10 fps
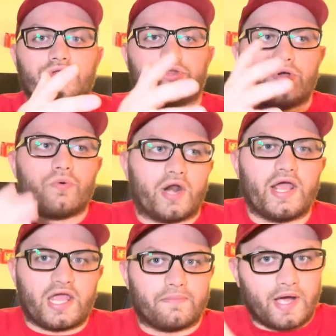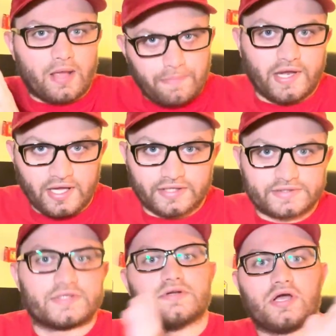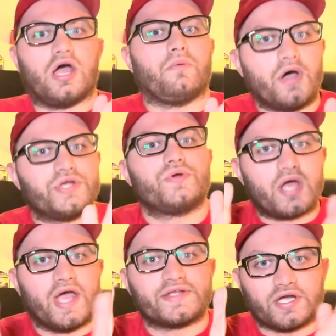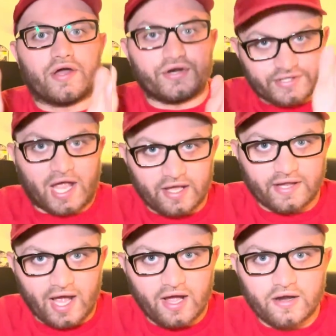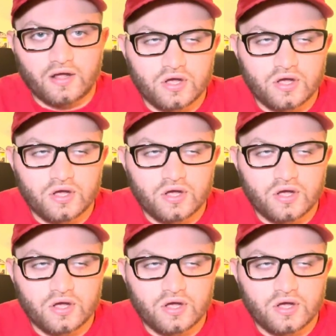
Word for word: to when I give my opinions. I want you guys to understand that.